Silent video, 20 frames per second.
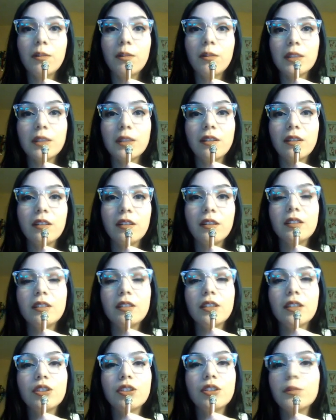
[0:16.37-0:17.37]
what's on the
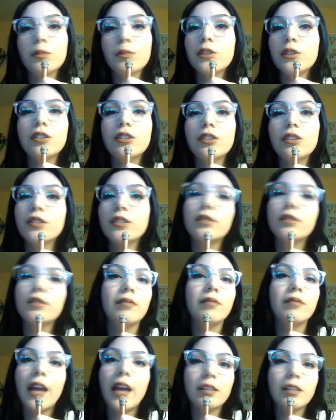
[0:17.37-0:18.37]
discussion board, just
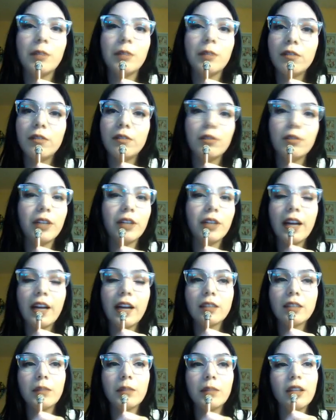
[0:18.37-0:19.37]
ask me. Feel free to
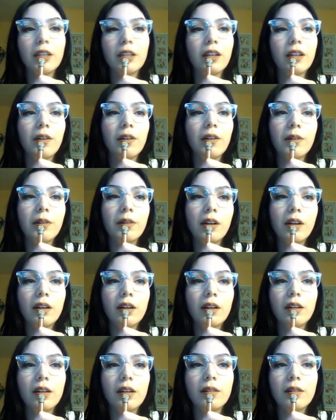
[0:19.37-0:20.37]
ask me and
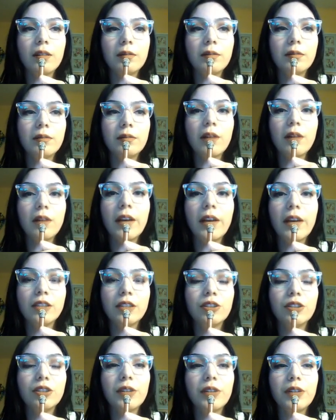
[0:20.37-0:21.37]
I'll answer
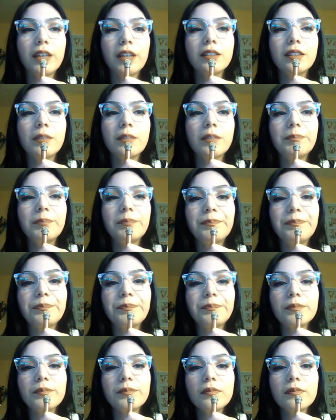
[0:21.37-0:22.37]
you guys.
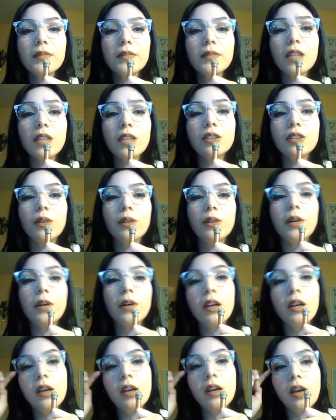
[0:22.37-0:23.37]
So
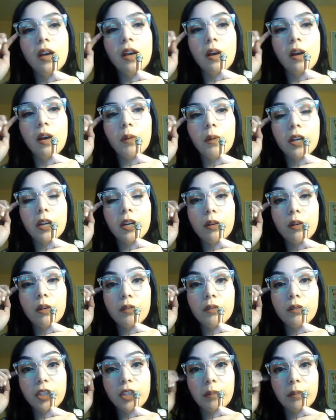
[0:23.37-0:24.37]
we're gonna go over
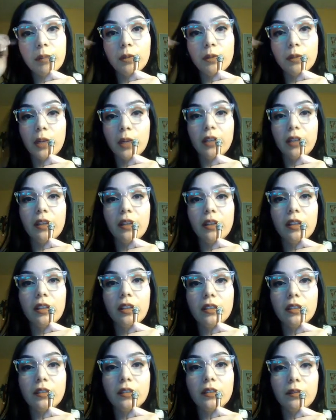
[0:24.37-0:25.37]
chapter 1 in
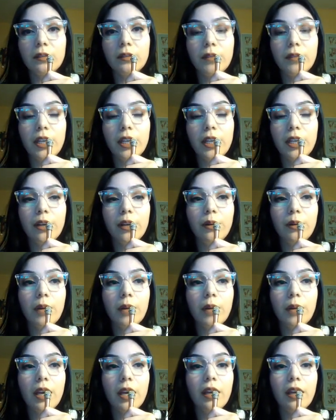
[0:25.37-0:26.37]
this video,
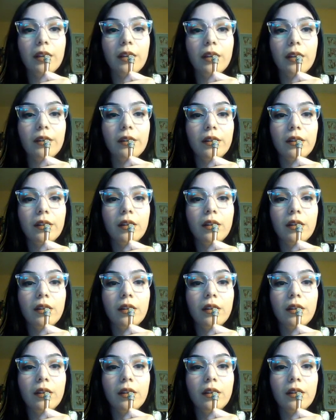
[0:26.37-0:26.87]
and